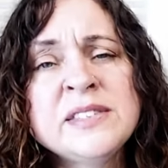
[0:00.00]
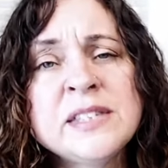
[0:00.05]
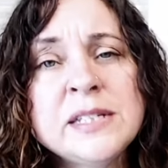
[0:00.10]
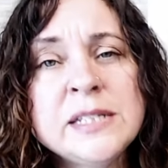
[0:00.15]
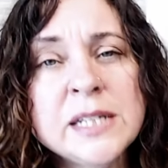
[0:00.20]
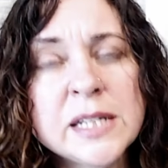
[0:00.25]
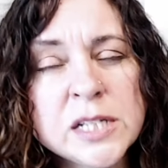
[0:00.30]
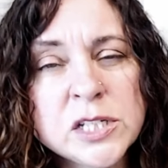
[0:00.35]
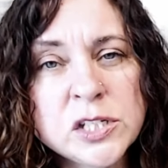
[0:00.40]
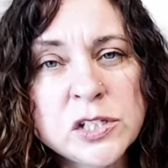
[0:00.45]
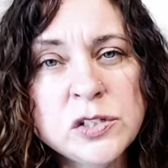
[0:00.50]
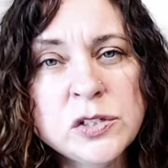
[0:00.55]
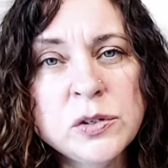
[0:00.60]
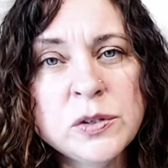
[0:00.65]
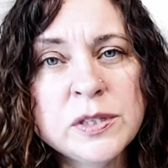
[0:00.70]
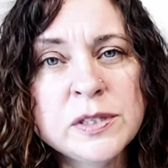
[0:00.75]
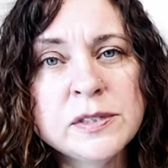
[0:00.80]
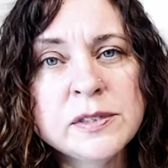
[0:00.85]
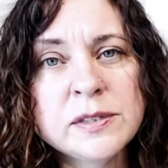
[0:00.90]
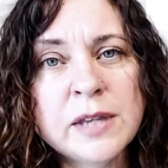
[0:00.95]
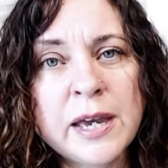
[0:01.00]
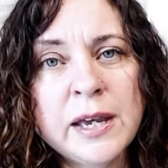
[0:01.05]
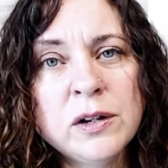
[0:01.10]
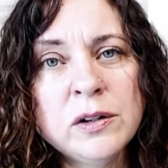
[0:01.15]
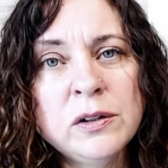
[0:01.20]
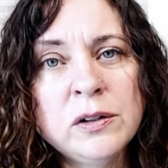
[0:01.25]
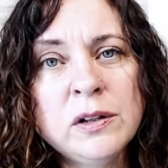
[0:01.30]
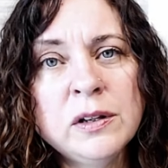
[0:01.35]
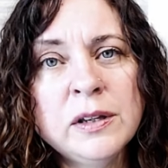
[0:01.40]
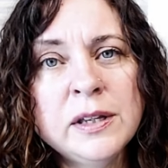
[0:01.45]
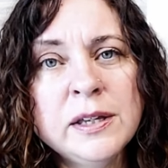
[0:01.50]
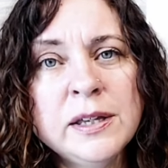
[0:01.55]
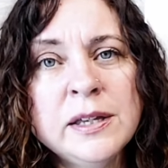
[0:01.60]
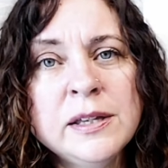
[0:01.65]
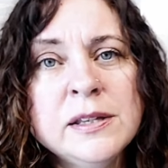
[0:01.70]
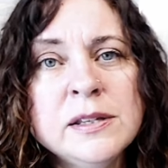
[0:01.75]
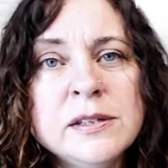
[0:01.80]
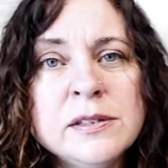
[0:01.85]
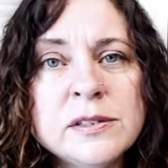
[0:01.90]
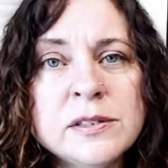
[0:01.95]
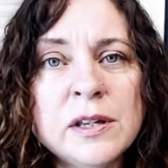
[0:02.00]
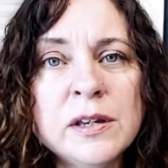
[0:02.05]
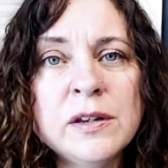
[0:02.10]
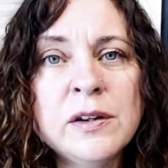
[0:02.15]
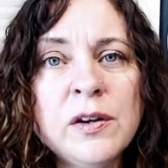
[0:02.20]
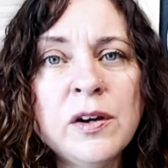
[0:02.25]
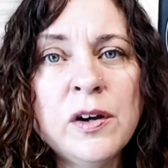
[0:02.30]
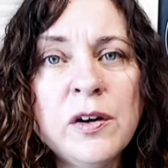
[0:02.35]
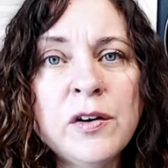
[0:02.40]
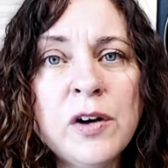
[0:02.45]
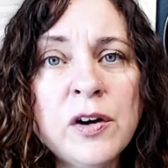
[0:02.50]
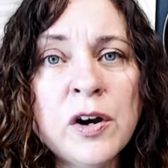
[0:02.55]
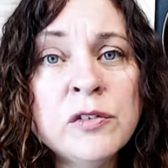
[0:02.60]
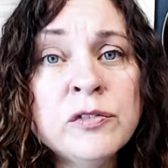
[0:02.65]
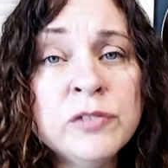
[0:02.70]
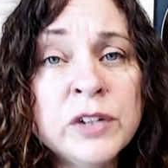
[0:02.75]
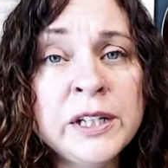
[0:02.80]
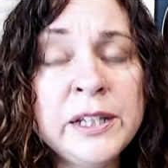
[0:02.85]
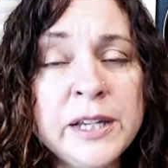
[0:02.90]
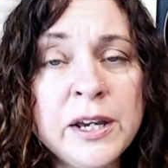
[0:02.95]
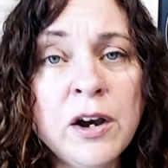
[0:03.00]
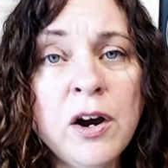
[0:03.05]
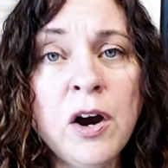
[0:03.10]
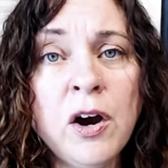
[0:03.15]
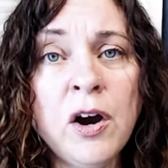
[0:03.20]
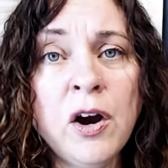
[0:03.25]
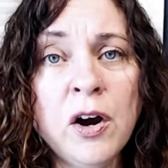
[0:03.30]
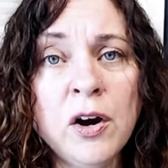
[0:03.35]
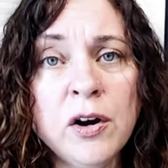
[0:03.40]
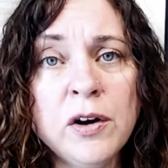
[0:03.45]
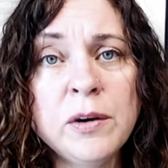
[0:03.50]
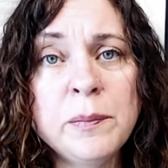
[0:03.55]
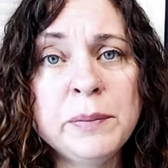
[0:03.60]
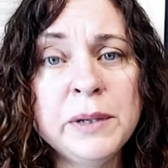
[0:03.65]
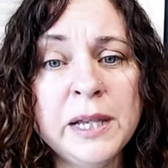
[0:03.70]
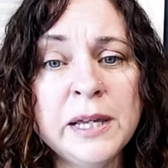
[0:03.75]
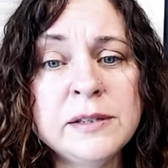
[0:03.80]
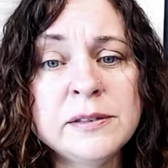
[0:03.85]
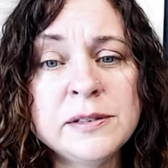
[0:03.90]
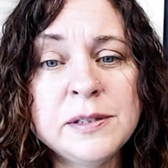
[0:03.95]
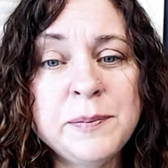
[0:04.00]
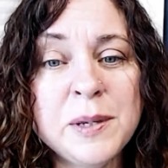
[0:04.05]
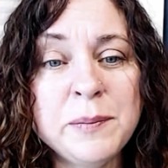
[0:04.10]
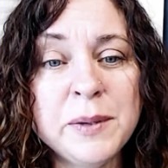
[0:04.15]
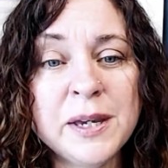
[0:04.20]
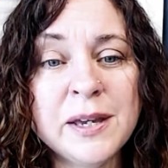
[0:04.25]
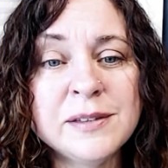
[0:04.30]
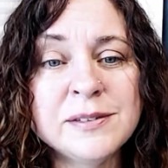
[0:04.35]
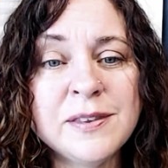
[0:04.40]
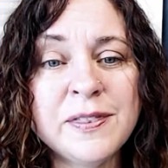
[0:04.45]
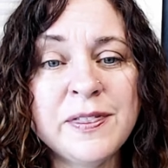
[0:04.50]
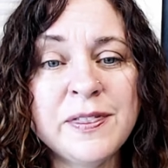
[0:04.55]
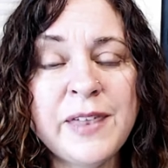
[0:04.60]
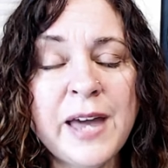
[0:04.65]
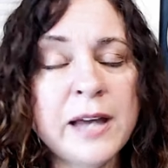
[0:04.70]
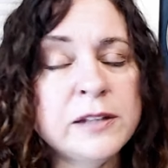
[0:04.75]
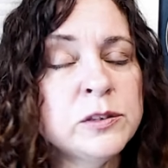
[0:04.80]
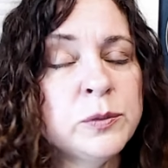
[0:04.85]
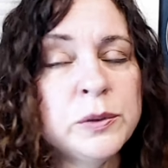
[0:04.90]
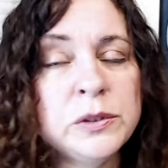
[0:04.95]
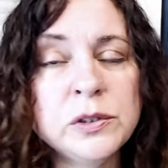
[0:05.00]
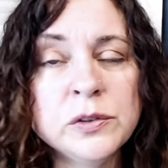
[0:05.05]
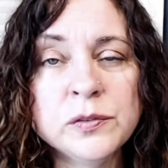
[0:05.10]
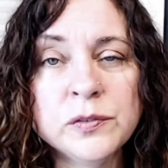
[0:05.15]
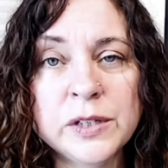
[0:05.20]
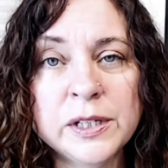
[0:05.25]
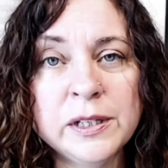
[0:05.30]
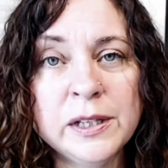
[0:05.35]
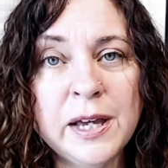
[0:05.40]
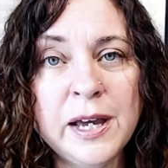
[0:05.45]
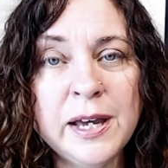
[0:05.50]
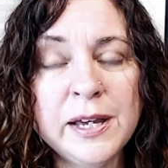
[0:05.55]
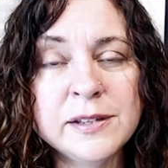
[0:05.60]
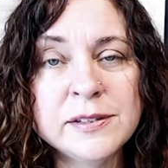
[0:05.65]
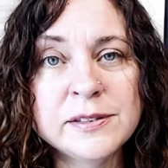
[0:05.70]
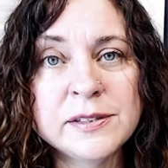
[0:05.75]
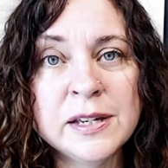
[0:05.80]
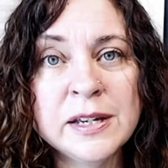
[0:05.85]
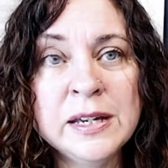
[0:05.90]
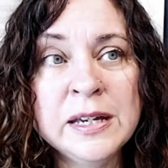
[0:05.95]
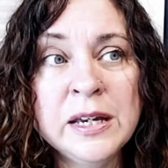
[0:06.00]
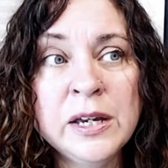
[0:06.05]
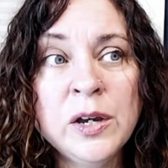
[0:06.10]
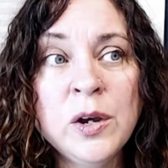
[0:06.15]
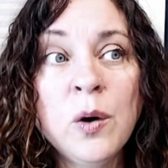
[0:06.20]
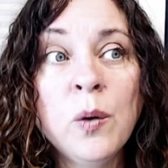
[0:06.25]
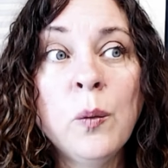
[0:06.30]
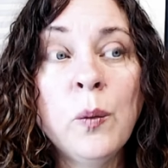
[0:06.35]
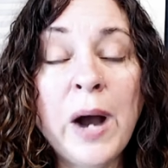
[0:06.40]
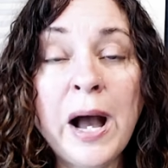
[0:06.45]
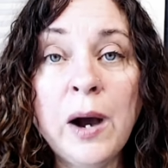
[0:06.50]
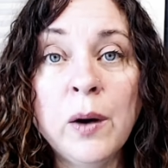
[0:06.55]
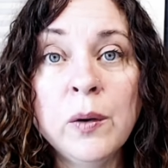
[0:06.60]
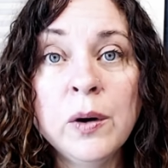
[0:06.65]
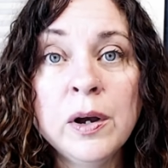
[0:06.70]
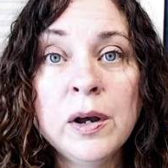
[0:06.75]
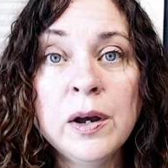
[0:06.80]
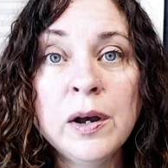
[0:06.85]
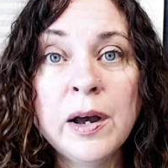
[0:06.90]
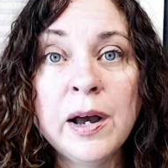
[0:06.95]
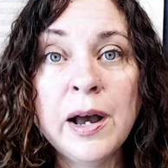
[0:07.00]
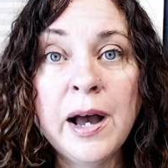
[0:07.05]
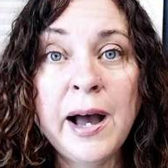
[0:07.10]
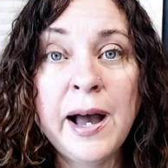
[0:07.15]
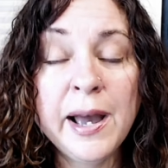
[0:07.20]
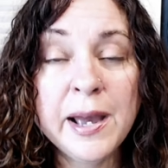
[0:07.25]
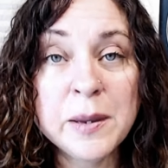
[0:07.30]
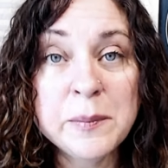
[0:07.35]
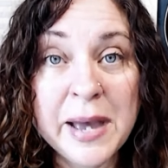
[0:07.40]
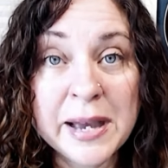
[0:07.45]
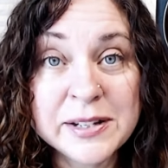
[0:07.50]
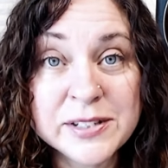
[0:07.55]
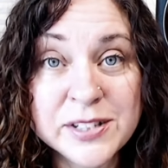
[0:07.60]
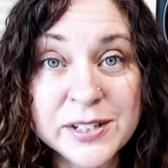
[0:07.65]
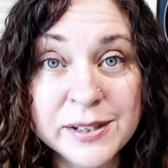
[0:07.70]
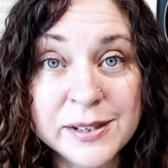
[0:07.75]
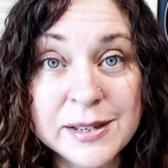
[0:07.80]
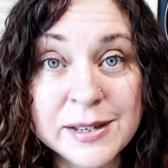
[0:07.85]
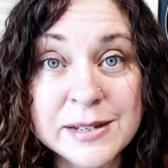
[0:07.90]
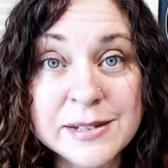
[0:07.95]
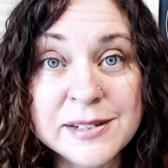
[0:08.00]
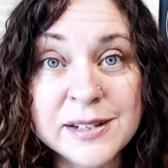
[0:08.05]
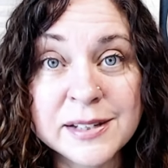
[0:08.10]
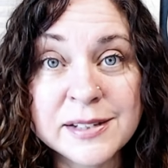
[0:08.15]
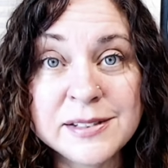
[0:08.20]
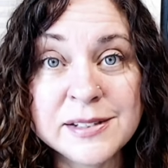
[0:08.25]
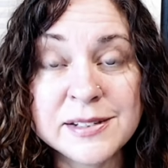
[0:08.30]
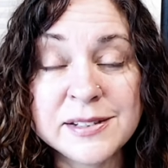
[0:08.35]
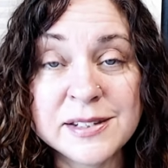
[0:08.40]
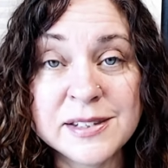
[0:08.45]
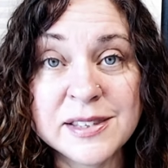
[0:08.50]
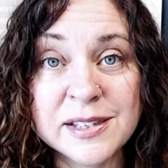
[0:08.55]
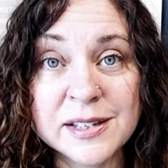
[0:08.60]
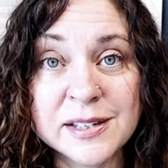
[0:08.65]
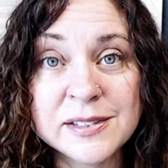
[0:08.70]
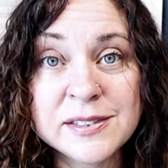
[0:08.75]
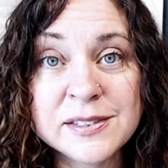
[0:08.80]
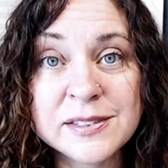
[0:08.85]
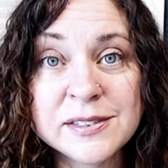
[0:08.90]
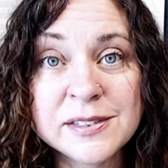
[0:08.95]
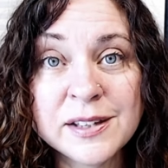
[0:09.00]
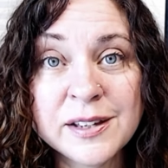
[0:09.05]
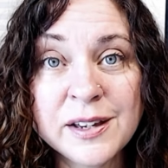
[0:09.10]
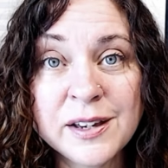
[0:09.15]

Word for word: addiction to the cycle is a really hard place to be, because that's when you realize, wow, I am actually addicted to this.